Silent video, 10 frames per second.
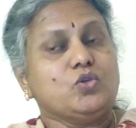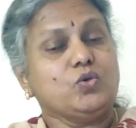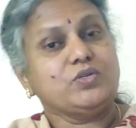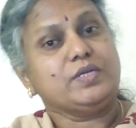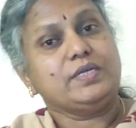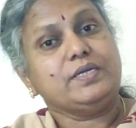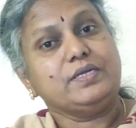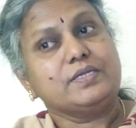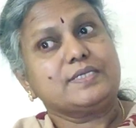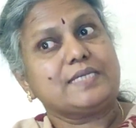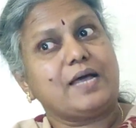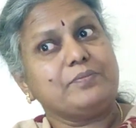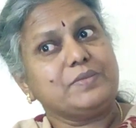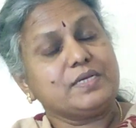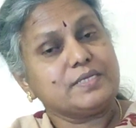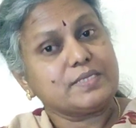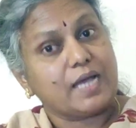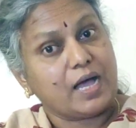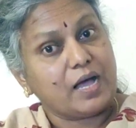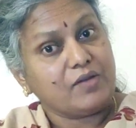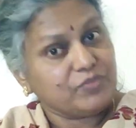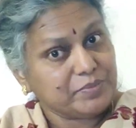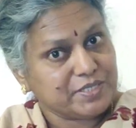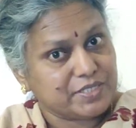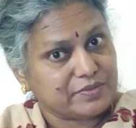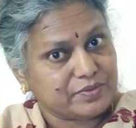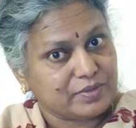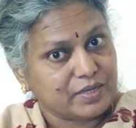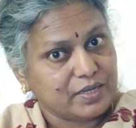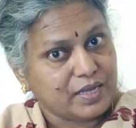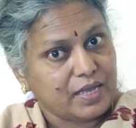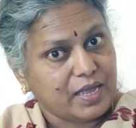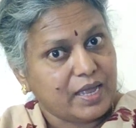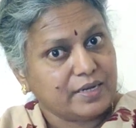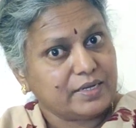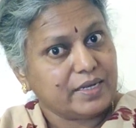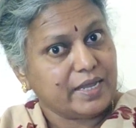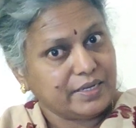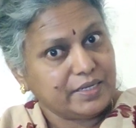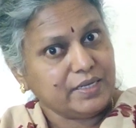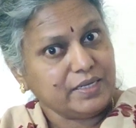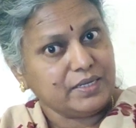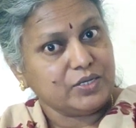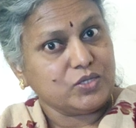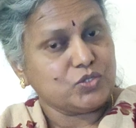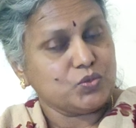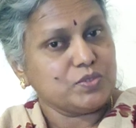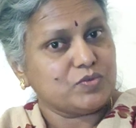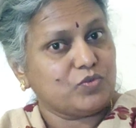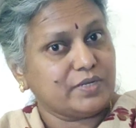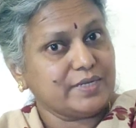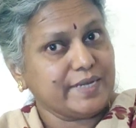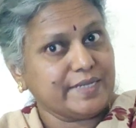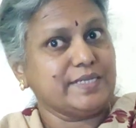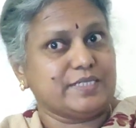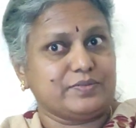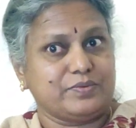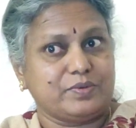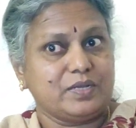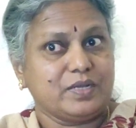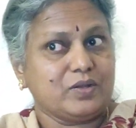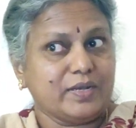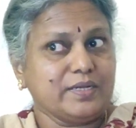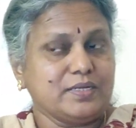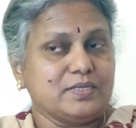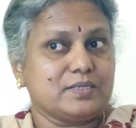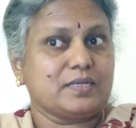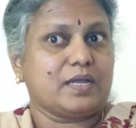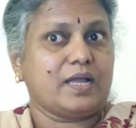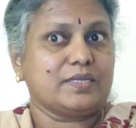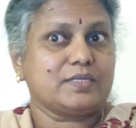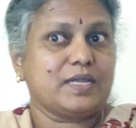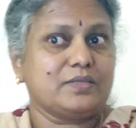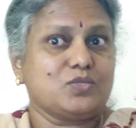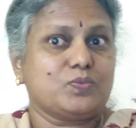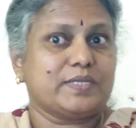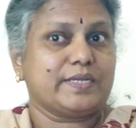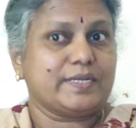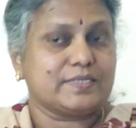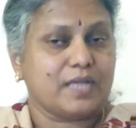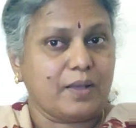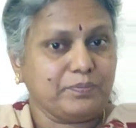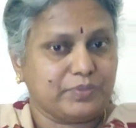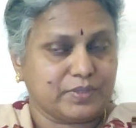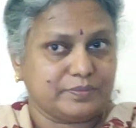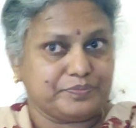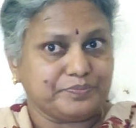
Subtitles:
Usually some is affirmative and any is used for a negative. Now let us understand this with an example.